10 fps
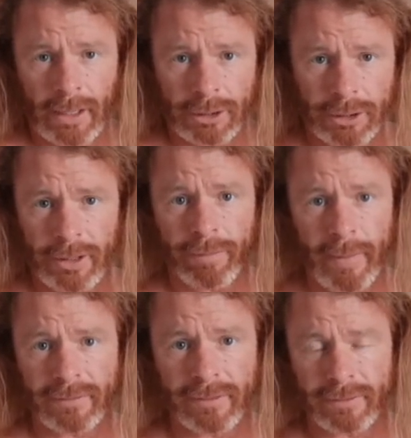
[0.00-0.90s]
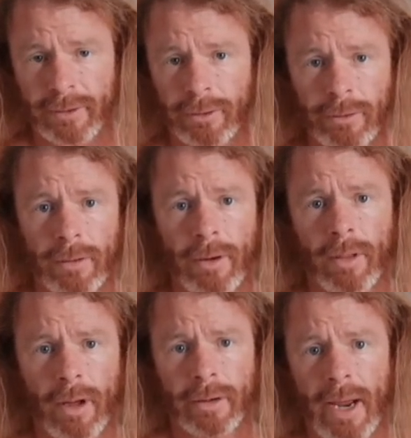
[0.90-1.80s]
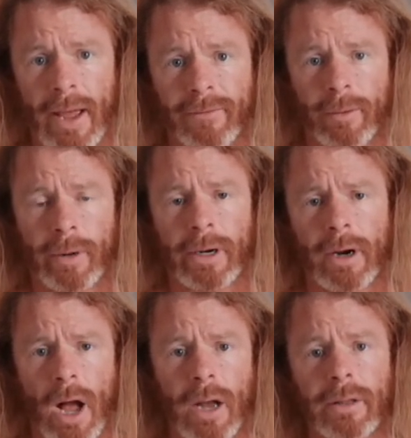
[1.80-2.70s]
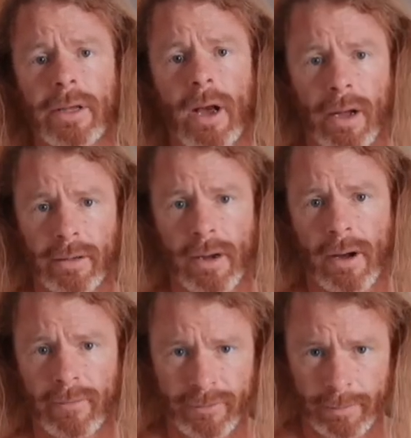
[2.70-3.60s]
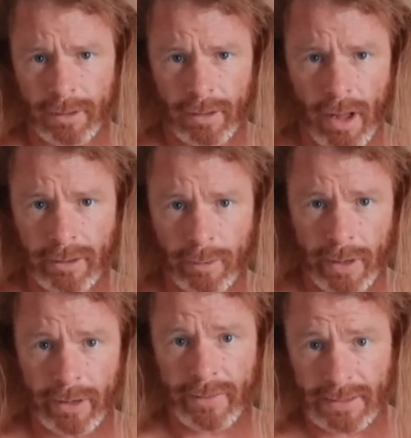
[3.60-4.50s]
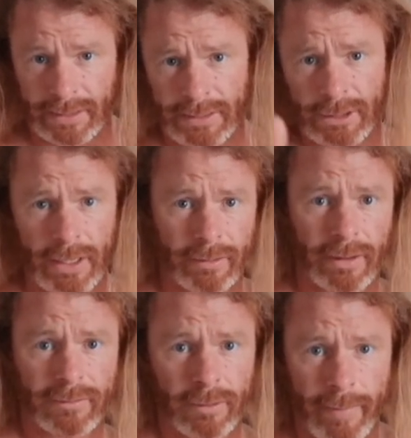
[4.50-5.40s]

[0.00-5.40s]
Sheath makes it so you no longer have to wear ugly, uncomfortable underwear that degenerates your